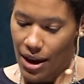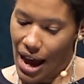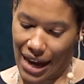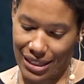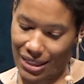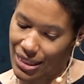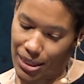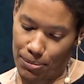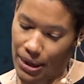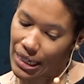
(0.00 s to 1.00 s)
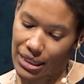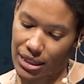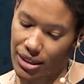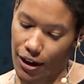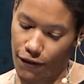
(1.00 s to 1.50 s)
I sense in pain and
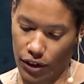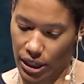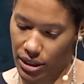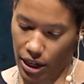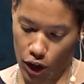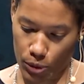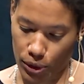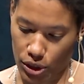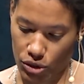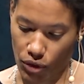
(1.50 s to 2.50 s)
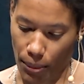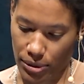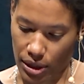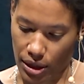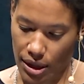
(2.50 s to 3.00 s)
suffering a terrible
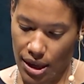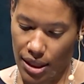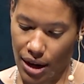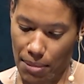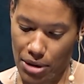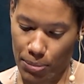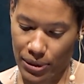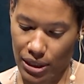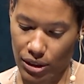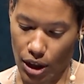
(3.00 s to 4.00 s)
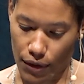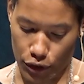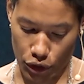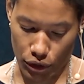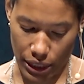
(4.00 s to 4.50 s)
disruption that omnipotent love
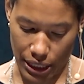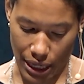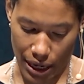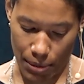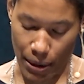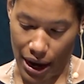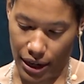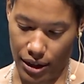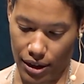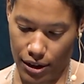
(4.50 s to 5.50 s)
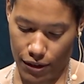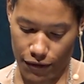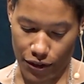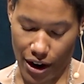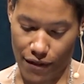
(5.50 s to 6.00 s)
surely cannot abide
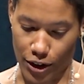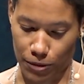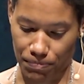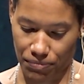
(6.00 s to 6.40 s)
forever.